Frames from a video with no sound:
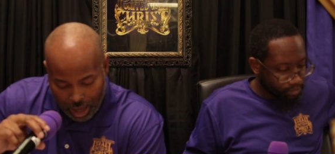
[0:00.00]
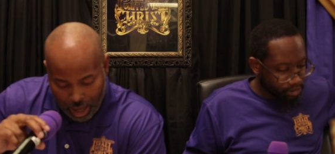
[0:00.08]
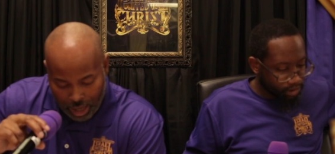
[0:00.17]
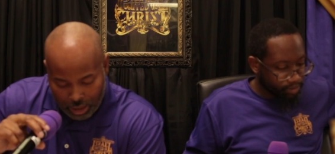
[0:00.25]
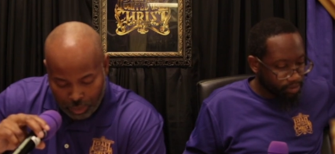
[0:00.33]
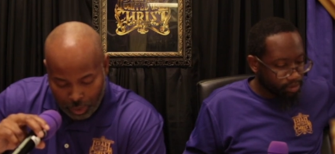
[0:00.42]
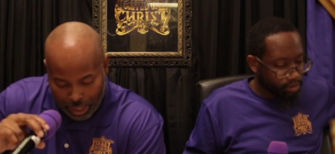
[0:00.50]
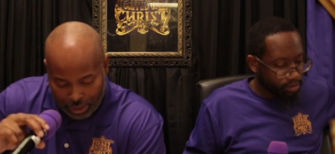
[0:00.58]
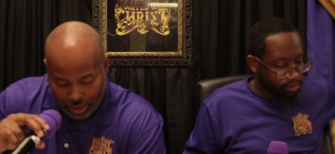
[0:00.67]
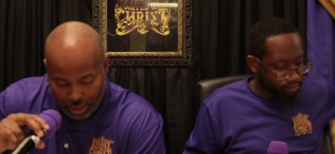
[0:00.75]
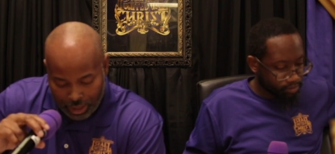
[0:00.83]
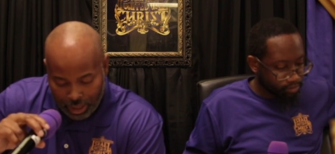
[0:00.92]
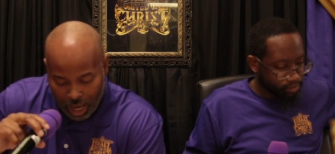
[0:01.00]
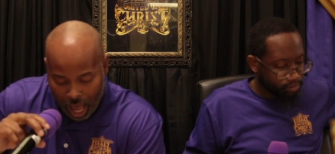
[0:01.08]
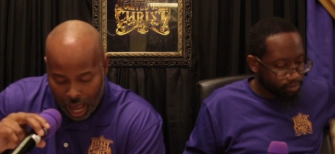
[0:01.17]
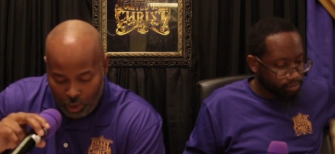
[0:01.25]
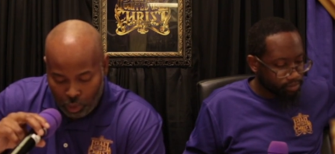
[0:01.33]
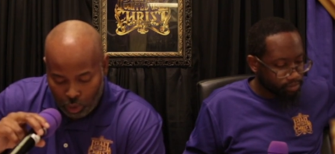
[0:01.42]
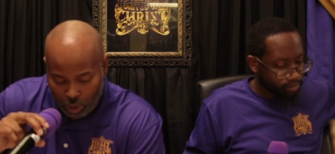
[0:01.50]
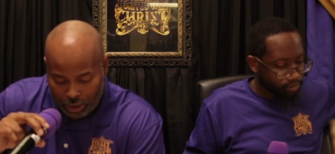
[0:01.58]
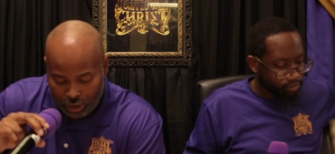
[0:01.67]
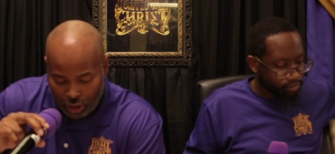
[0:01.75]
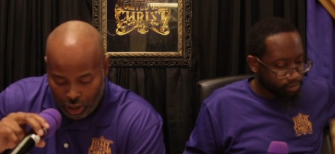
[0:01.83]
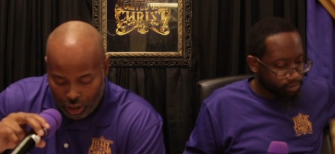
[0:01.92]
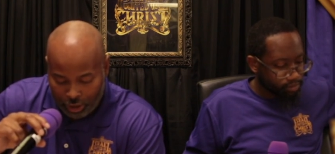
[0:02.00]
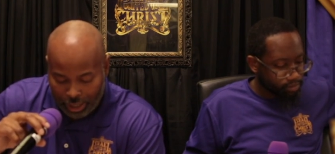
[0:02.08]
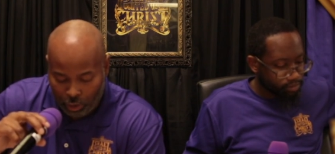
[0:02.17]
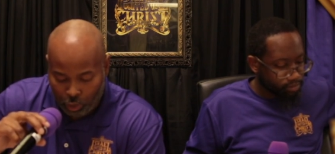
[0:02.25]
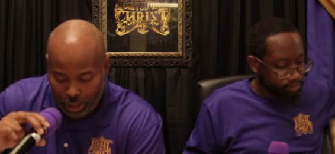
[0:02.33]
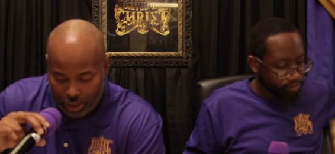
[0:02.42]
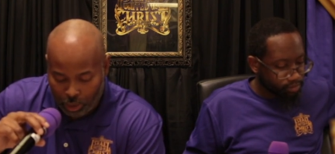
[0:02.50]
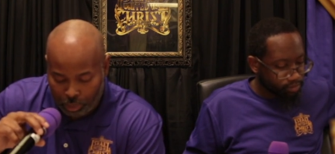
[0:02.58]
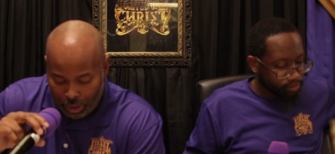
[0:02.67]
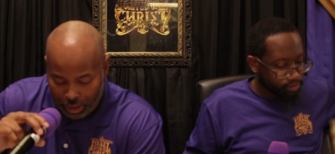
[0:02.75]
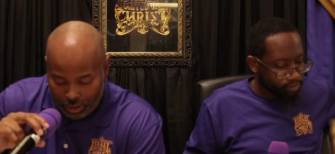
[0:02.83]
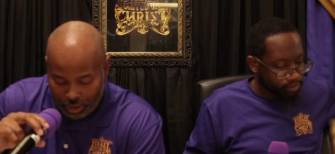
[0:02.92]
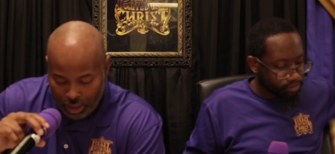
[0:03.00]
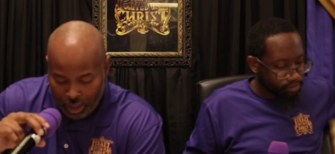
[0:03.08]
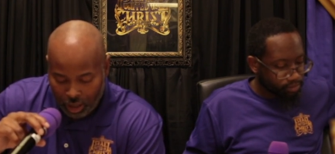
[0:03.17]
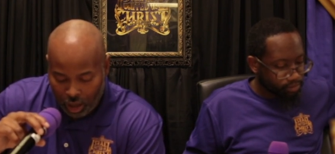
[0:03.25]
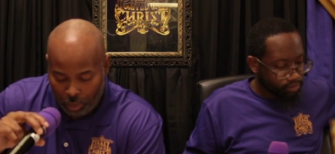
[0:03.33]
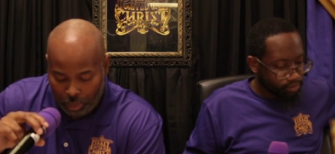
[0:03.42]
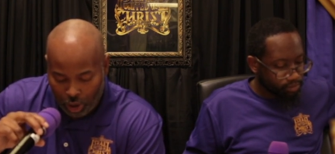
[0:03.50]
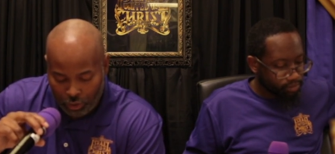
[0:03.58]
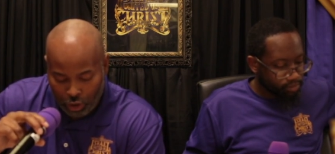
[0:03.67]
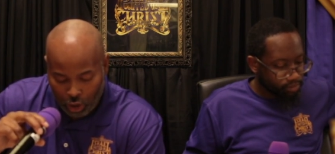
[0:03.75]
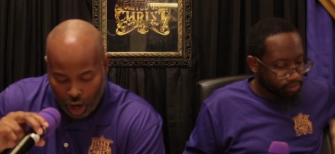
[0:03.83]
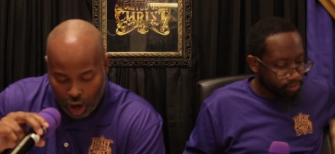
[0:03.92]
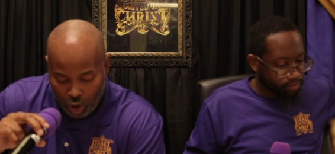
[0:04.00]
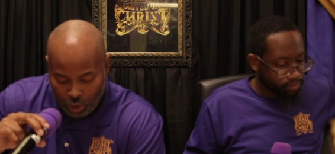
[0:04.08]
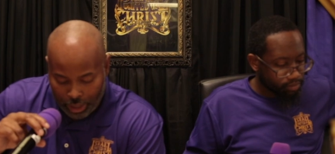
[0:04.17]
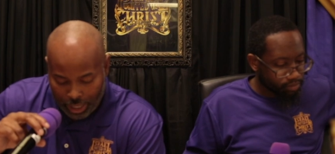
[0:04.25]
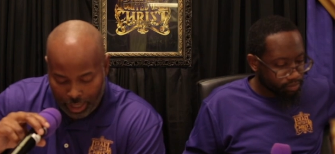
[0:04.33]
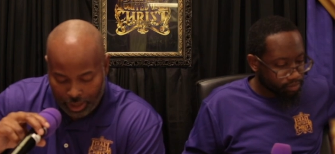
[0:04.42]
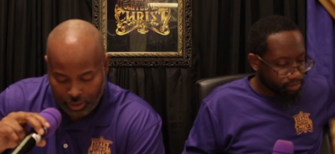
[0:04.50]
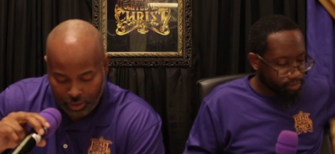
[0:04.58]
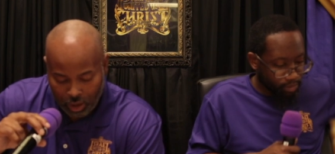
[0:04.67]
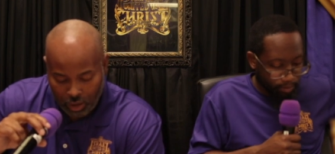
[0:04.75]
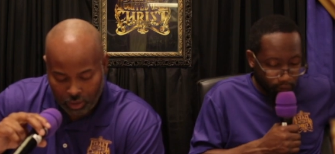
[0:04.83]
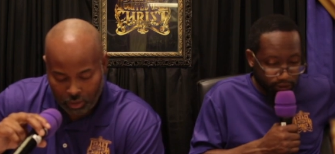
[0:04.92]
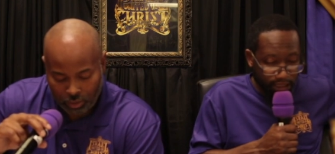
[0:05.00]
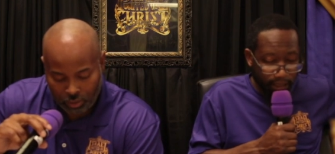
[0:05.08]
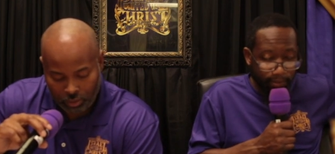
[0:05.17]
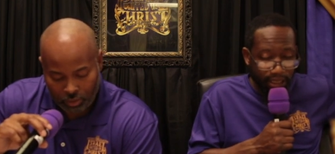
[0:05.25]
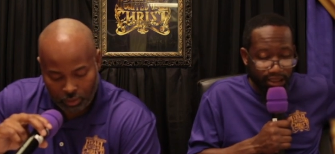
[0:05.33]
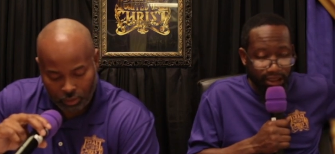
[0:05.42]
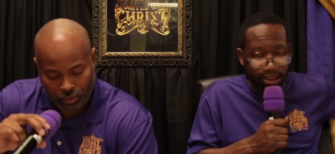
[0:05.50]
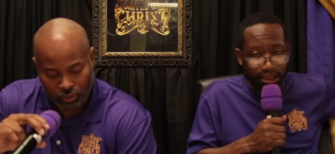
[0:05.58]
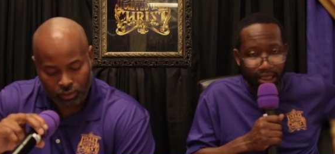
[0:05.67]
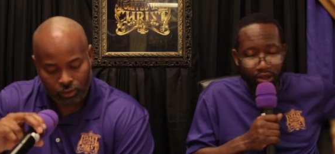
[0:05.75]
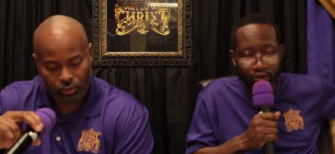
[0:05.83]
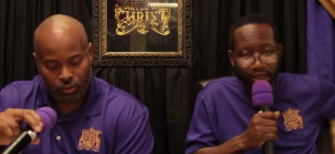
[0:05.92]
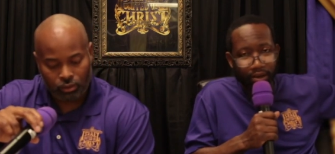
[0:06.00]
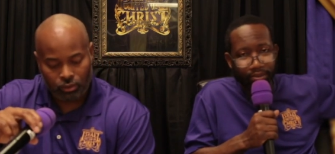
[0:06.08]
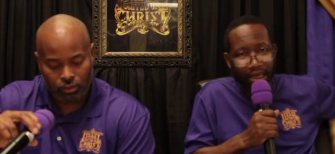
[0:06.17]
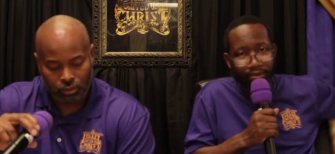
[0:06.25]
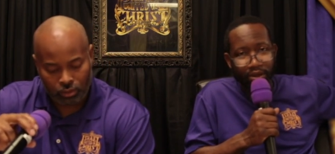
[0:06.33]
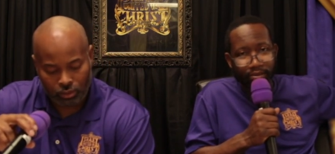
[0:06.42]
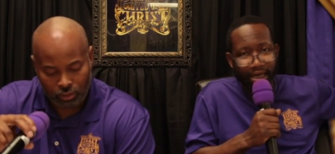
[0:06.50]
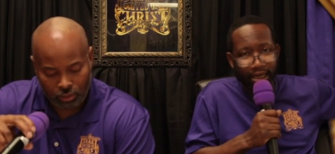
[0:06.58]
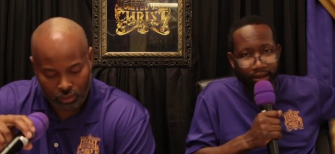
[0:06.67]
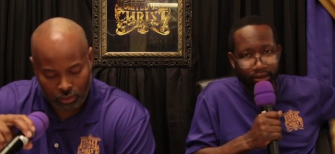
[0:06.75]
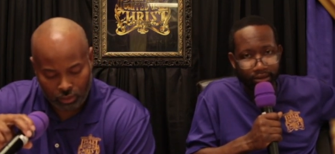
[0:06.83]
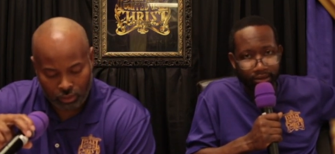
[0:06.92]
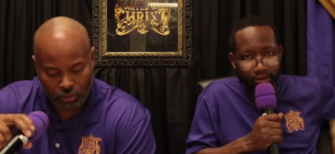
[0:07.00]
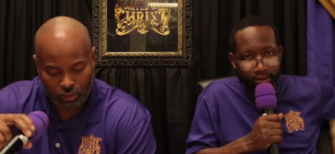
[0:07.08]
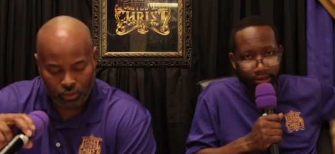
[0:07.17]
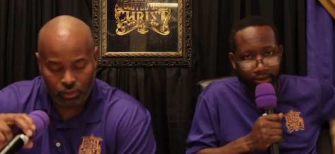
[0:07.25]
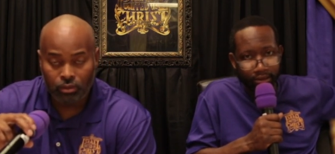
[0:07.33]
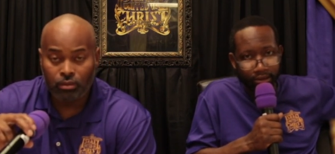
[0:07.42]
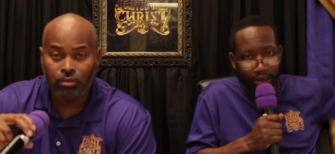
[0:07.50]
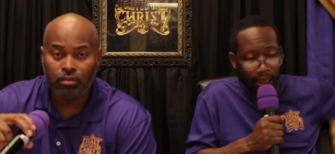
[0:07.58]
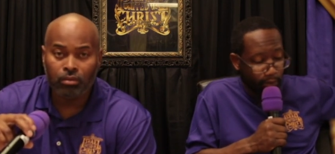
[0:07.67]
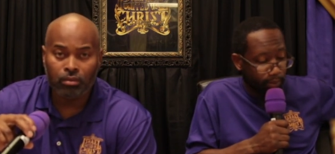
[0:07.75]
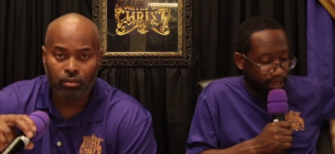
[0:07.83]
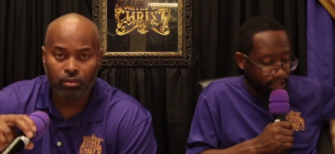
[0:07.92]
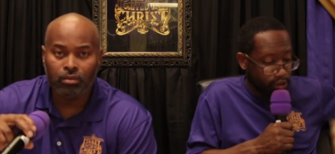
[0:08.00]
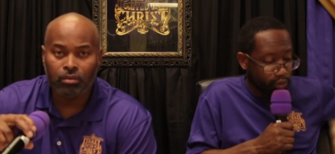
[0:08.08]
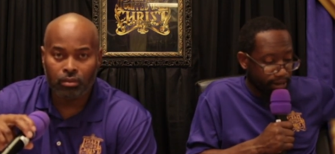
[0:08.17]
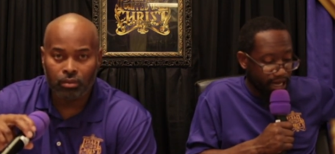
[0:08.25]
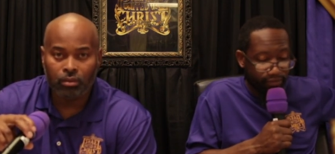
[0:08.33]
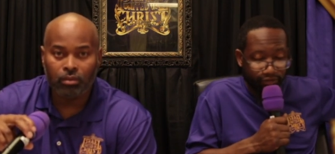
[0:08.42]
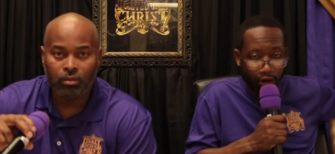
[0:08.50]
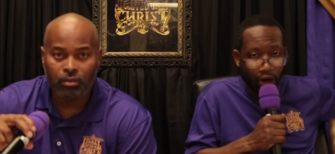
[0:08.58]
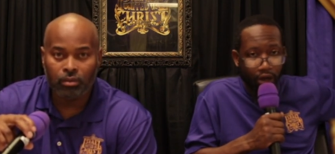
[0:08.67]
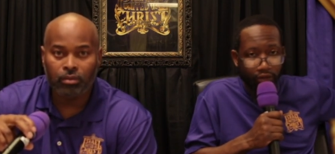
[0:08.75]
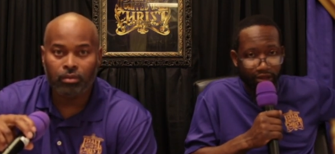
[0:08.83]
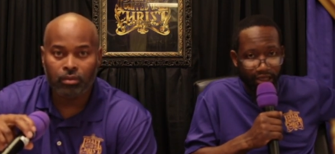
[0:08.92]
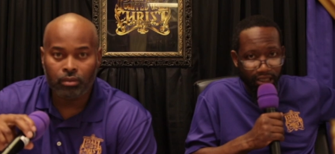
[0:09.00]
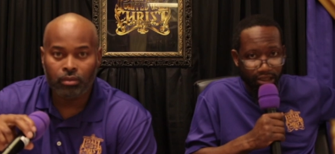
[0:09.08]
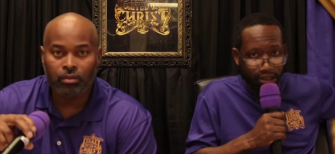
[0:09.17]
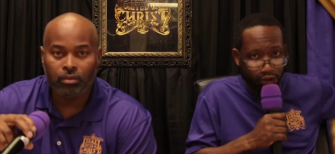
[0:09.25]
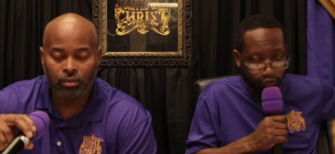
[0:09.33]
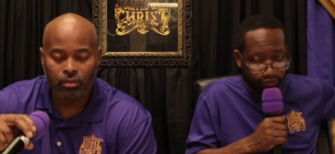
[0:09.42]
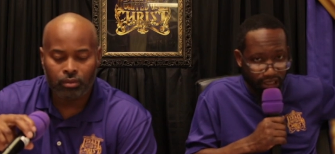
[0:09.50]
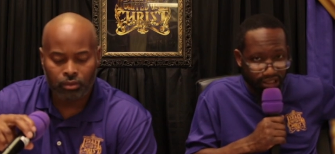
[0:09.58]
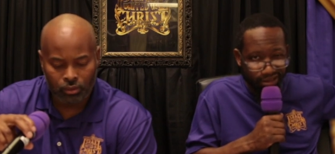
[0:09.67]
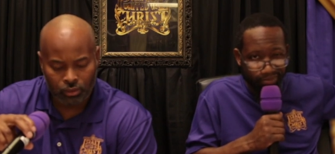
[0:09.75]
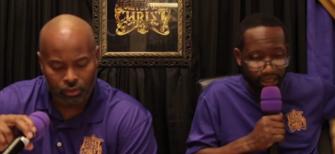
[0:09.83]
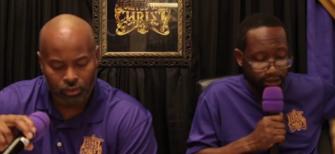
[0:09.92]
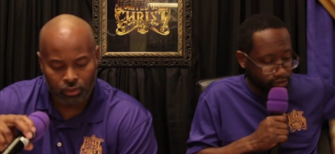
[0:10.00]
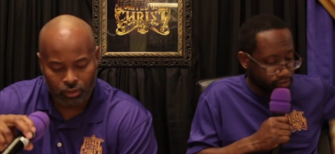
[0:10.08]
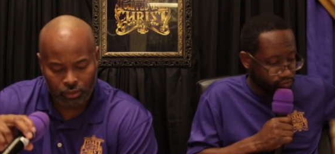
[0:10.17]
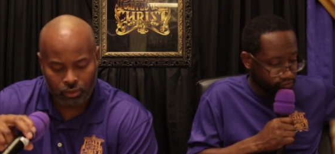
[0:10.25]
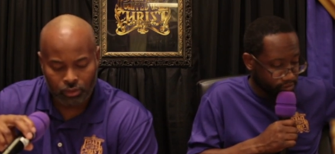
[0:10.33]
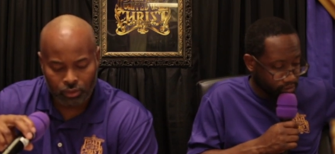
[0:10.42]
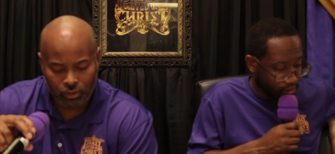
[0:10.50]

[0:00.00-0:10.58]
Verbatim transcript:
Speaker 1: and speedily, I will return and recompense upon your own head.
Speaker 2: Most High basically saying you can't pay me back. I'm gonna pay you back for all the things that you've done to my children.